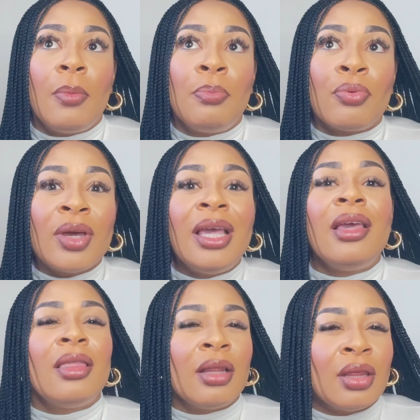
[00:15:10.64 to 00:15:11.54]

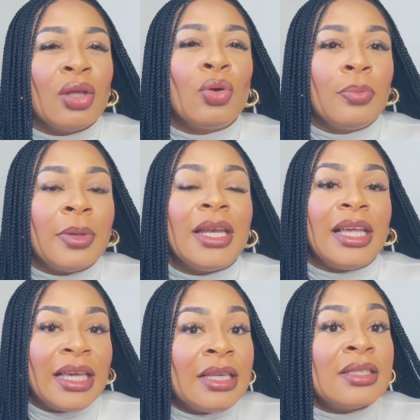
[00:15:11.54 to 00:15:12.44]
breathe a little bit
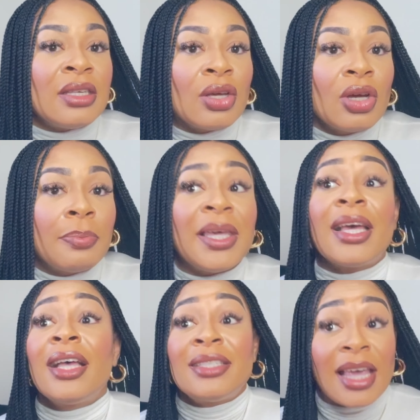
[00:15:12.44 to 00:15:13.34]
easier,
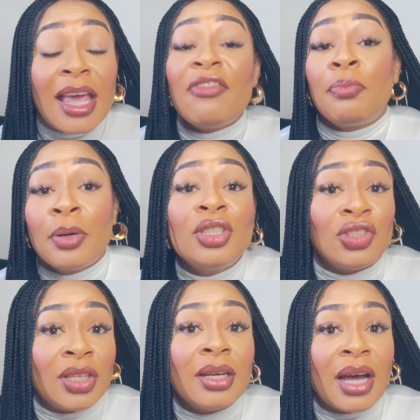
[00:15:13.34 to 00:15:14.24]
because if push
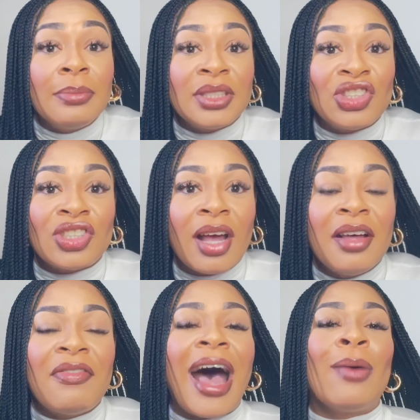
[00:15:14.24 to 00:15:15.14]
did come to
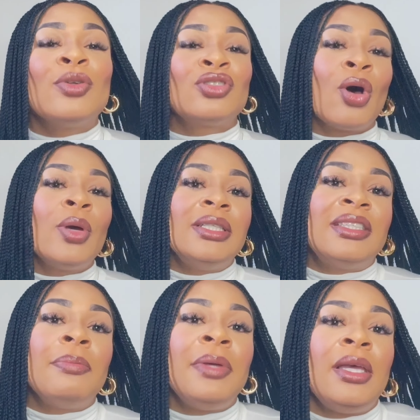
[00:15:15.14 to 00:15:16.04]
shove, I was going
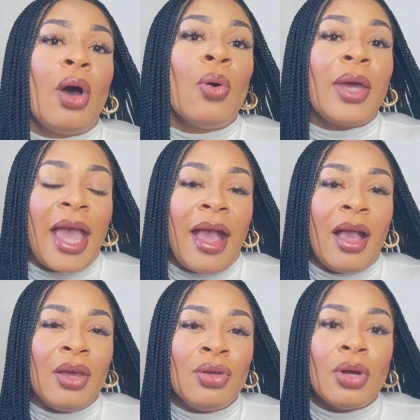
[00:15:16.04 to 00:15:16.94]
to be okay.
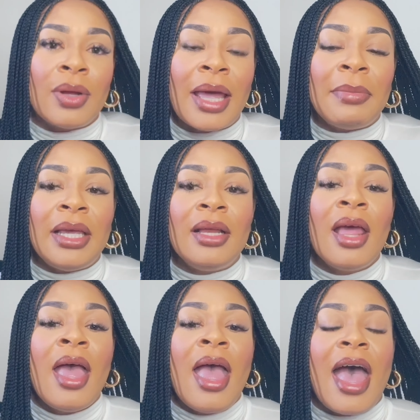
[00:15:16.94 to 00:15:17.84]
You know what I mean?
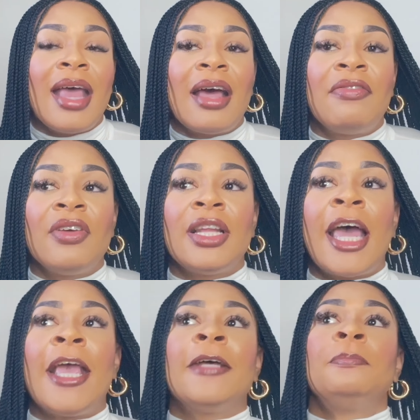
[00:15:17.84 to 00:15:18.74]
And I feel
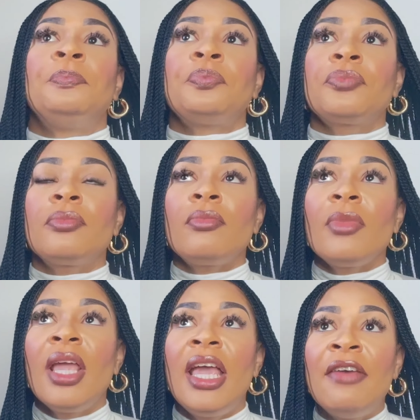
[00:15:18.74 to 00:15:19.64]
like
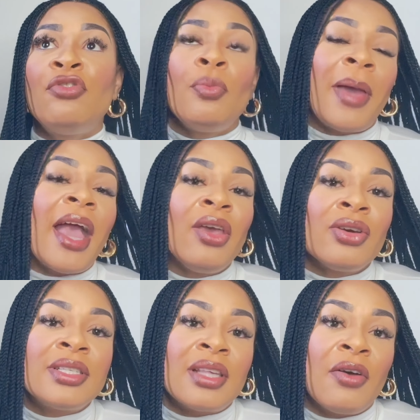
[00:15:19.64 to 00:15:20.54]
if you pay
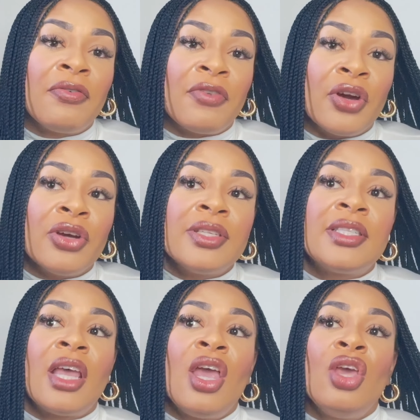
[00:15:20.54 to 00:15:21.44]
yourself first,
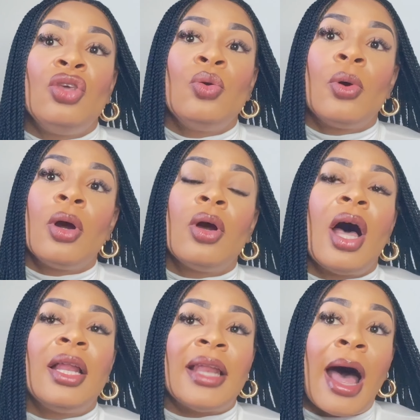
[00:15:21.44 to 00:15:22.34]
you are
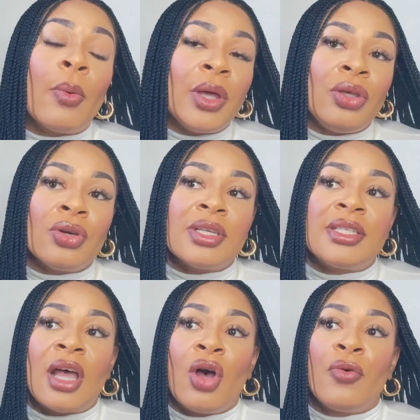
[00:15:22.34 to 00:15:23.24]
allowing
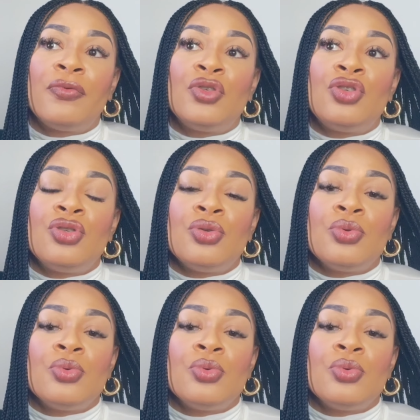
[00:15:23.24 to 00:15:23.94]
yourself to